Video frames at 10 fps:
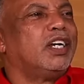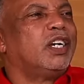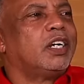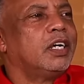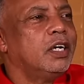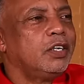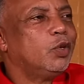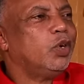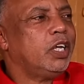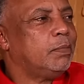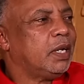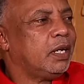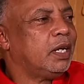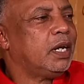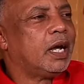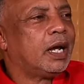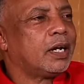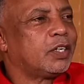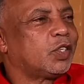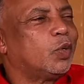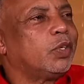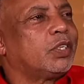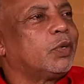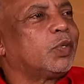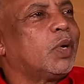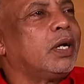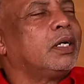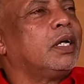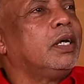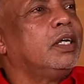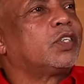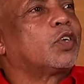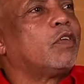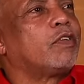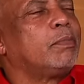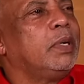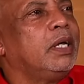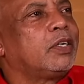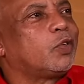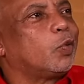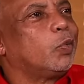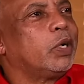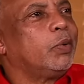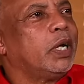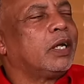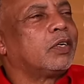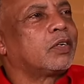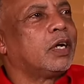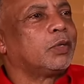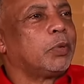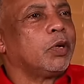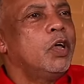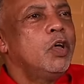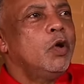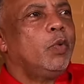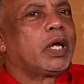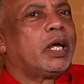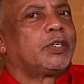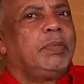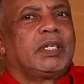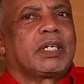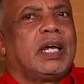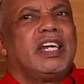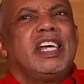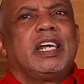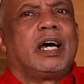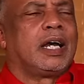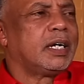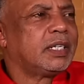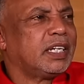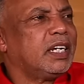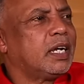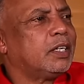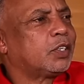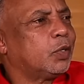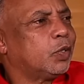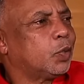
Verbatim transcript: and you name it, nearly all of the sounds. There was one in Discovery Bay too where we had to clash. But we clashed basically nearly all of the St. Anne sounds